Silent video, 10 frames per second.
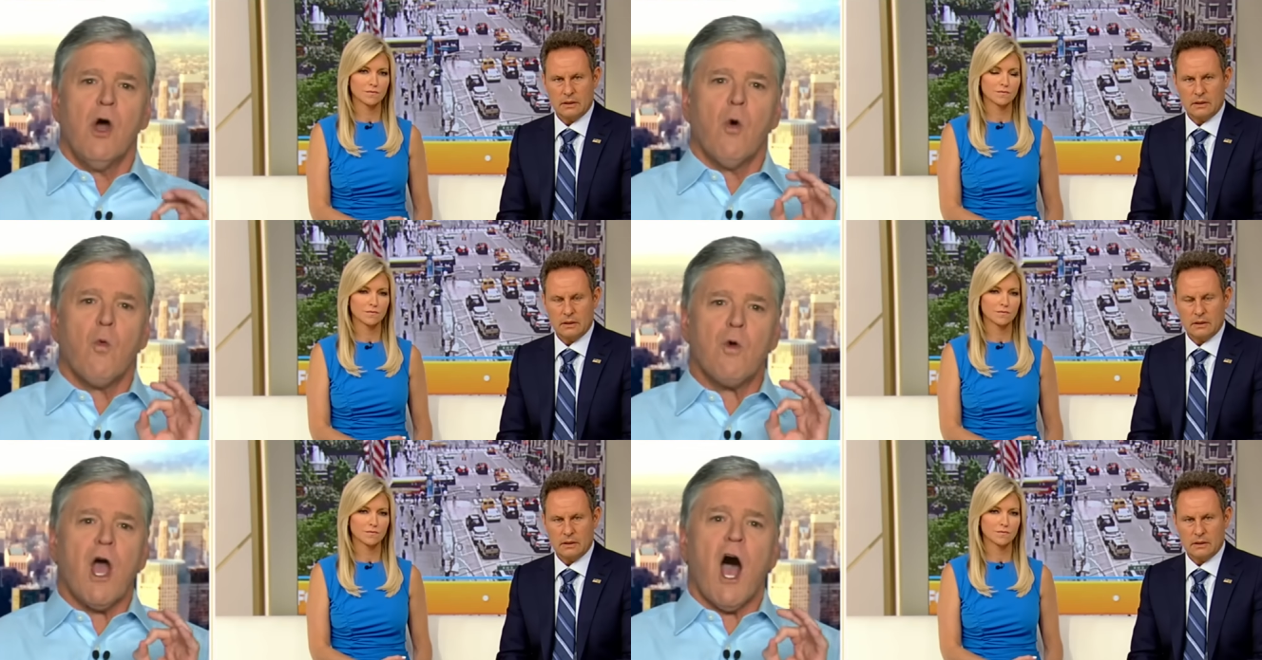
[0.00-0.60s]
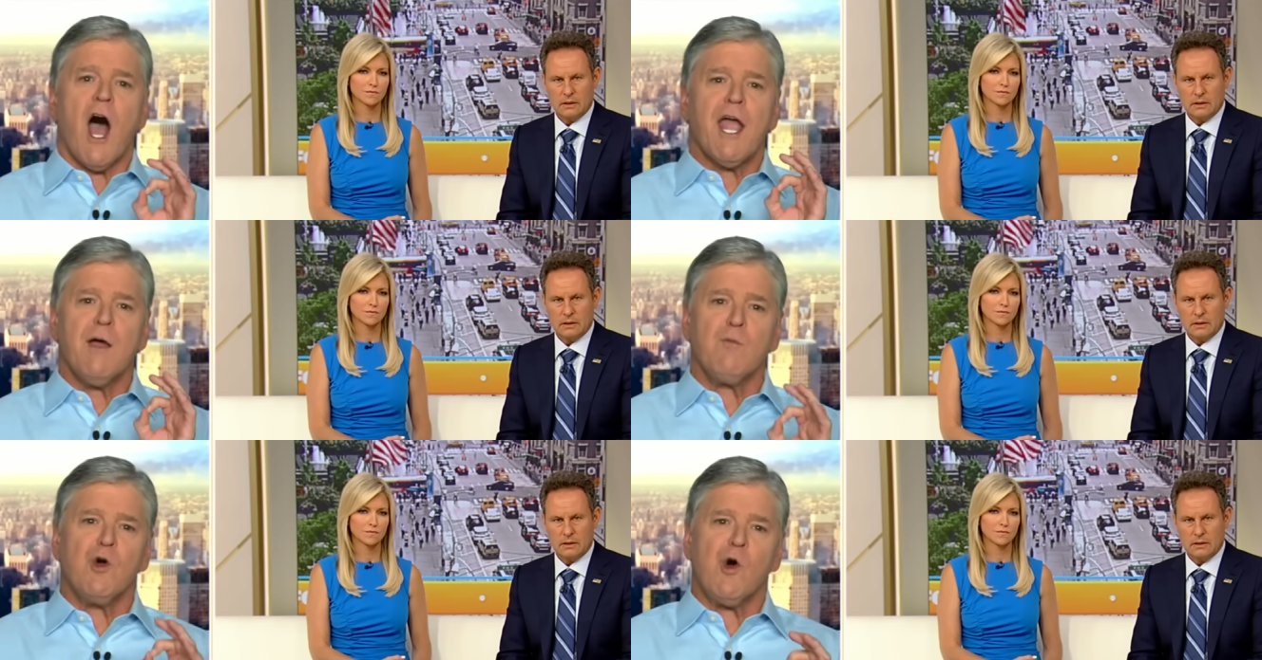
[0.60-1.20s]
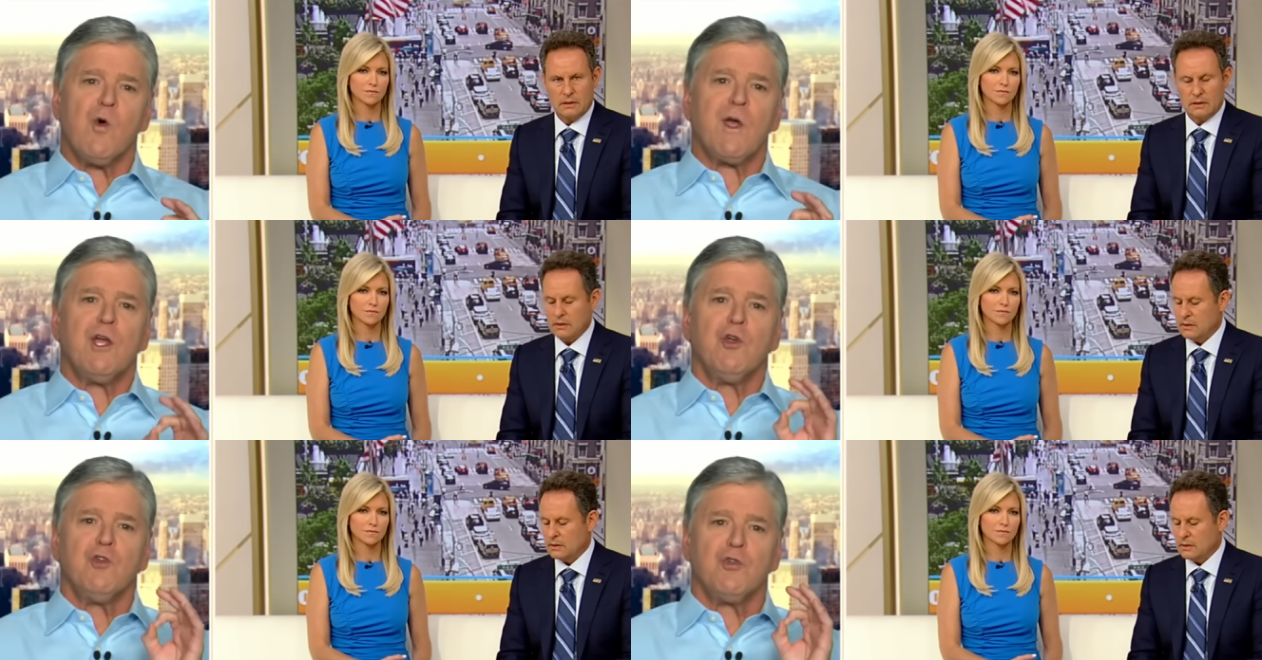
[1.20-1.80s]
Speaker 1: we, I am
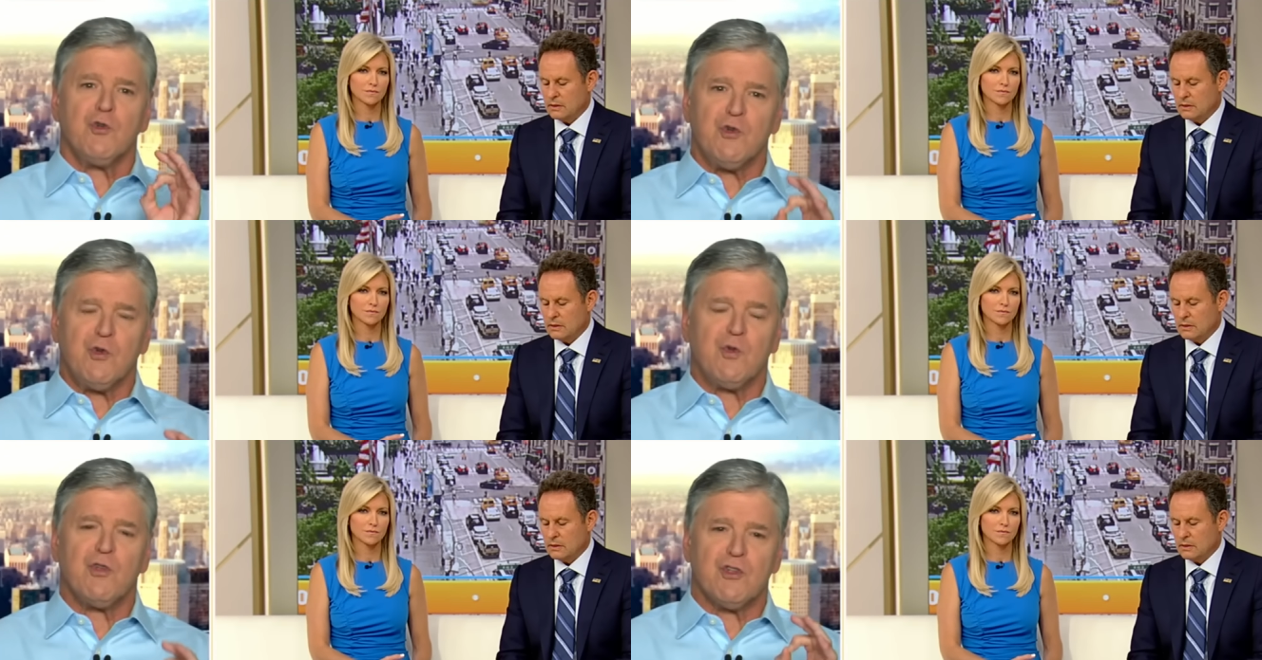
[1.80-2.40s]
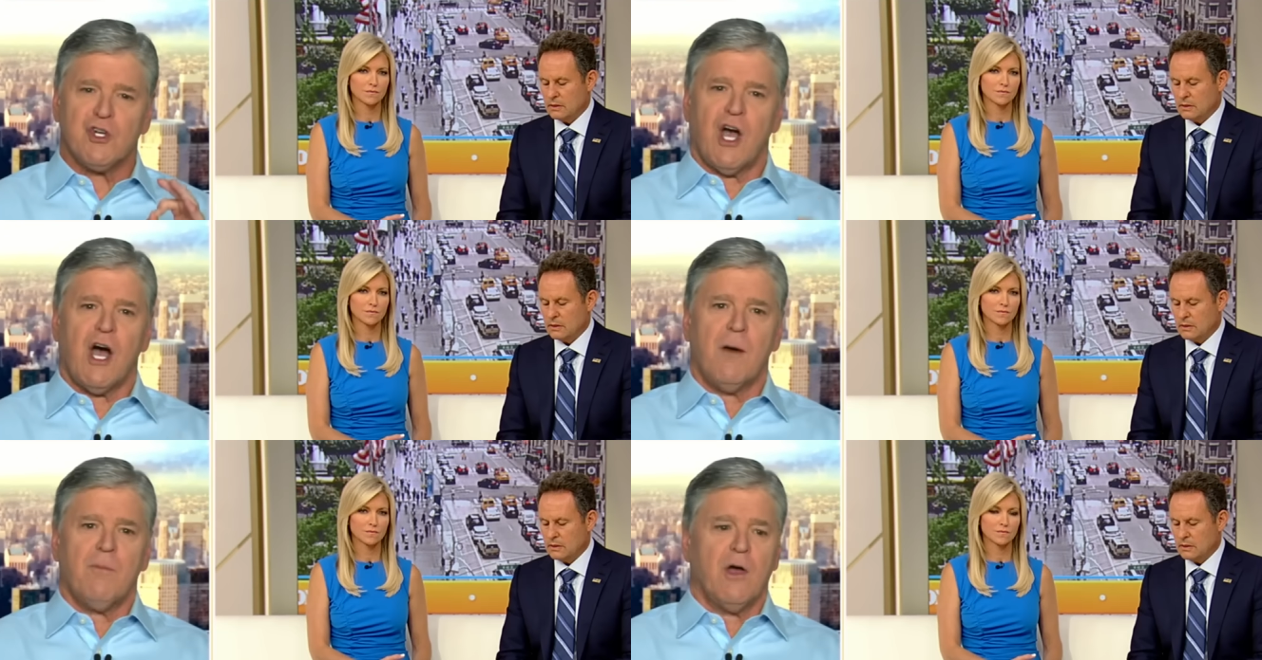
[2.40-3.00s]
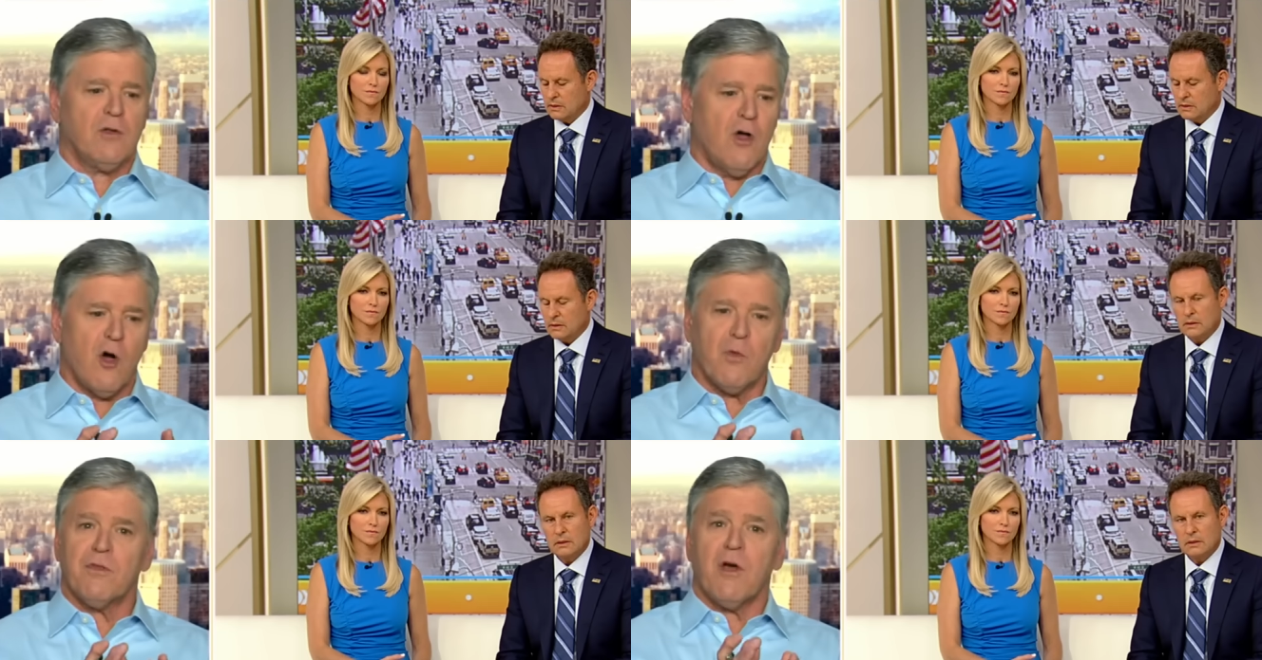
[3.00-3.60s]
going to do the job,
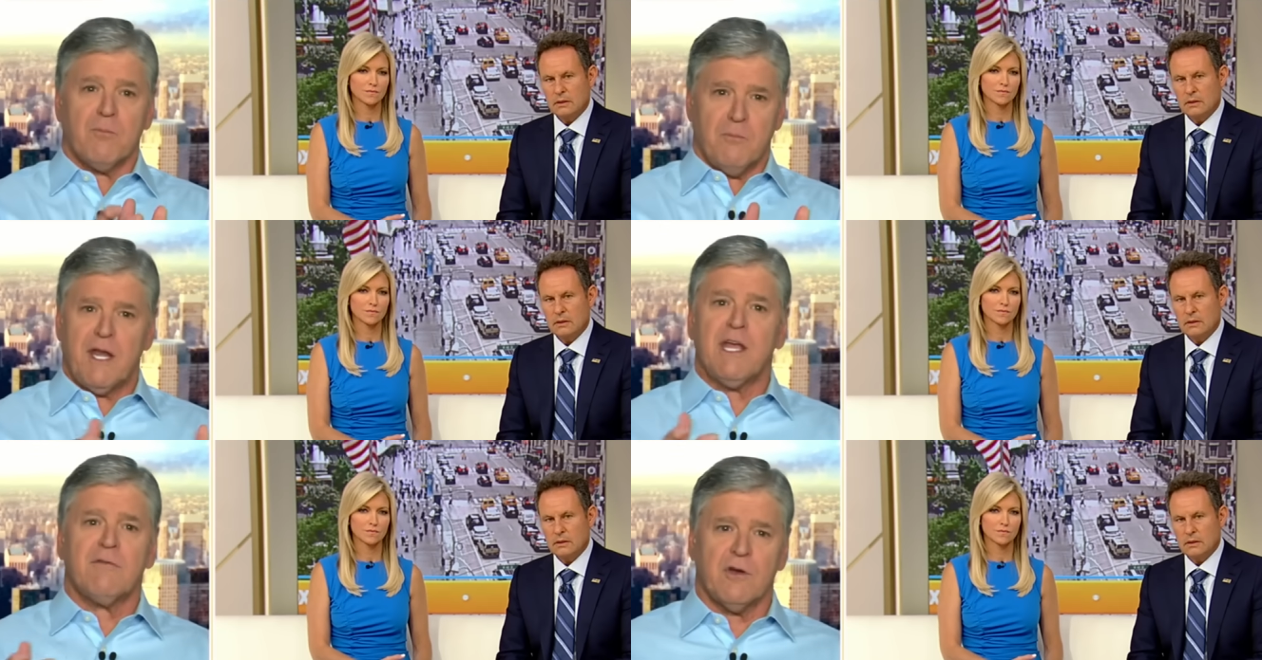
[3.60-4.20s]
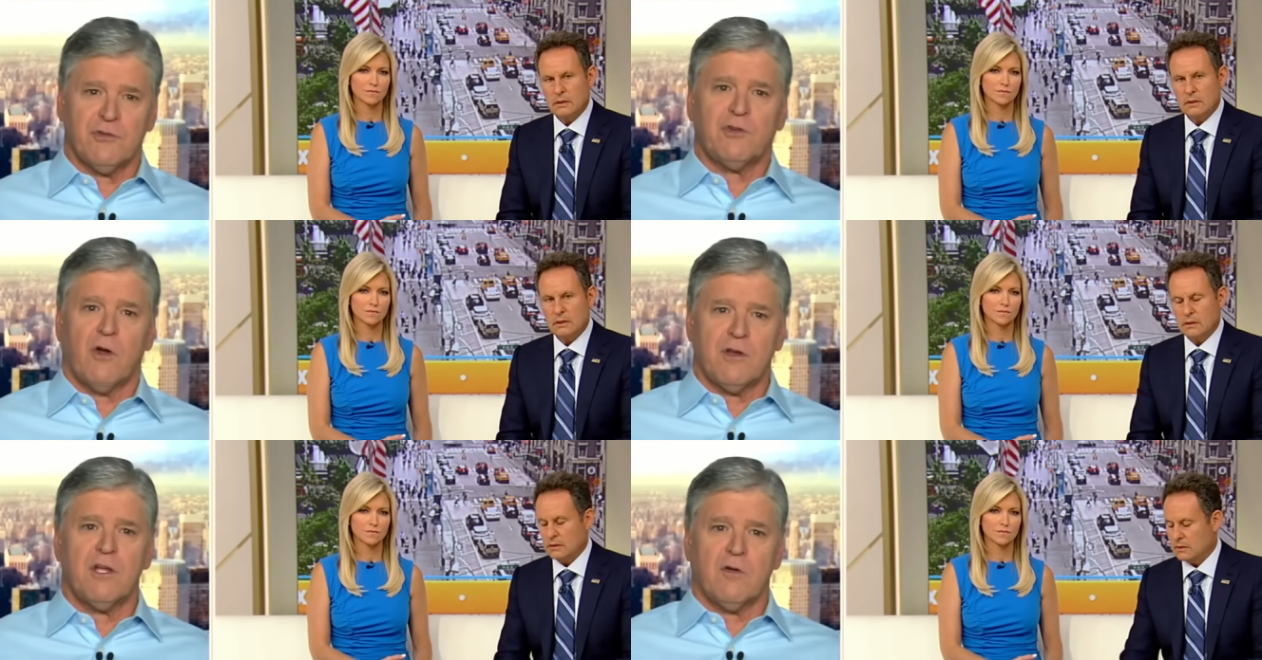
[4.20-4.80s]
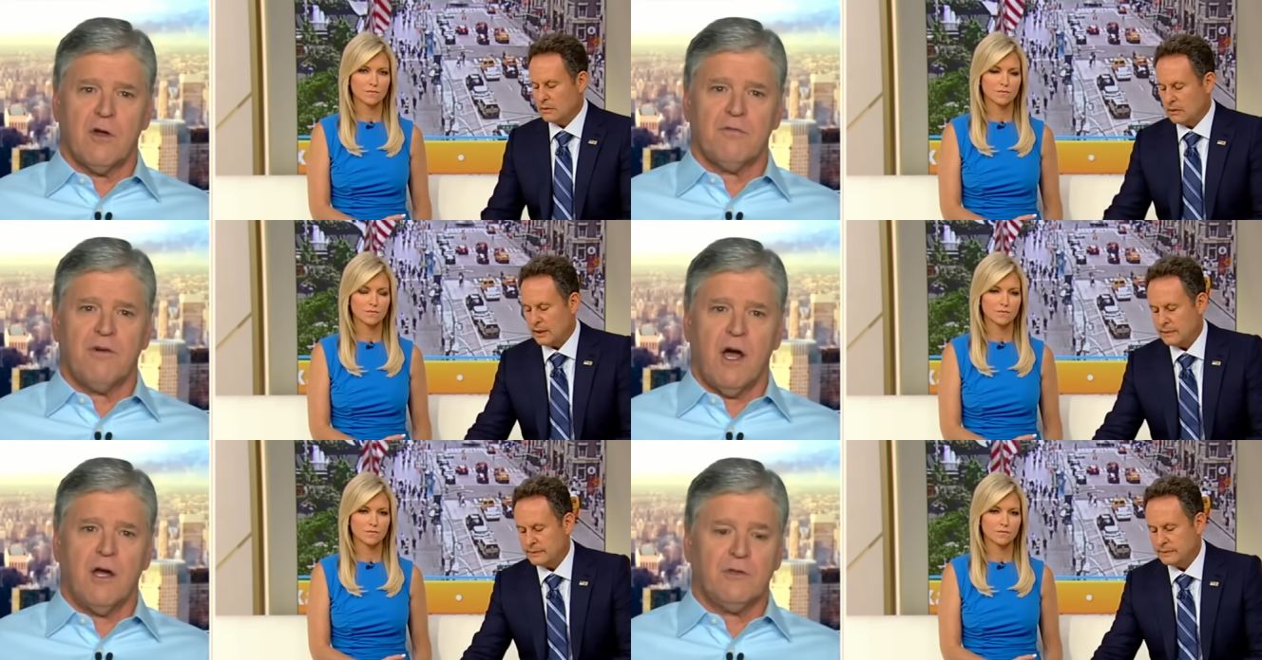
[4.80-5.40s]
along with many of us on here on
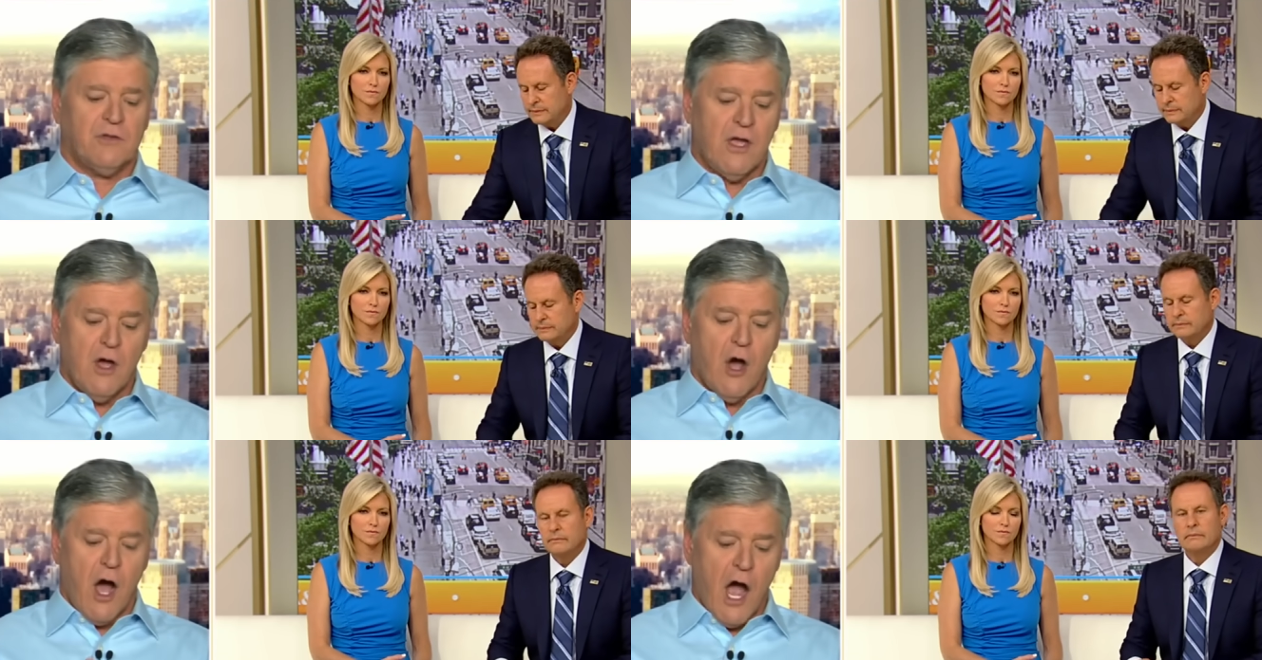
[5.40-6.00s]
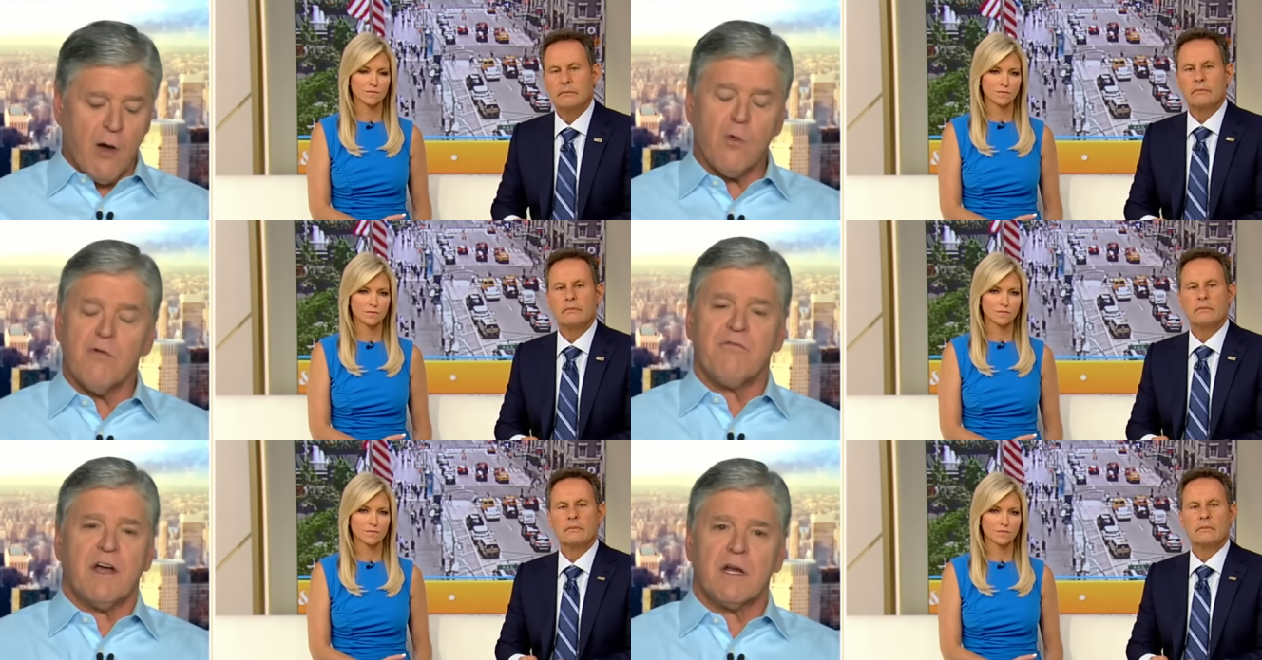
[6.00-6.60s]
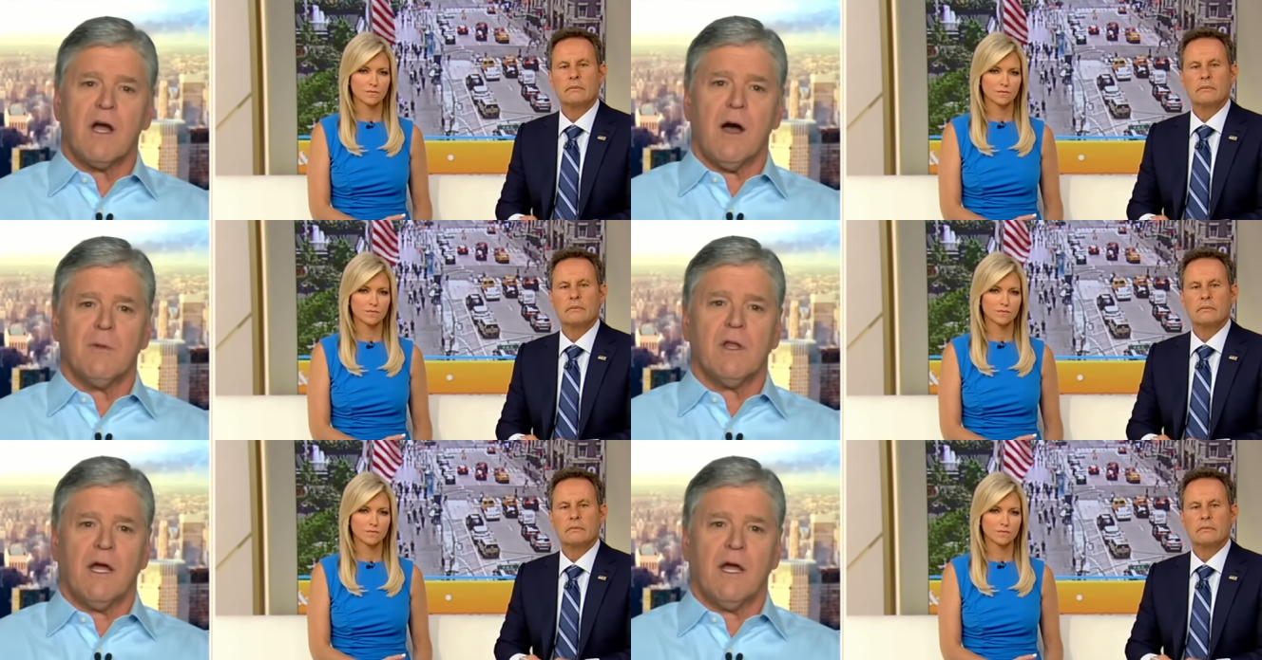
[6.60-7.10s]
Fox. I will vet Kamala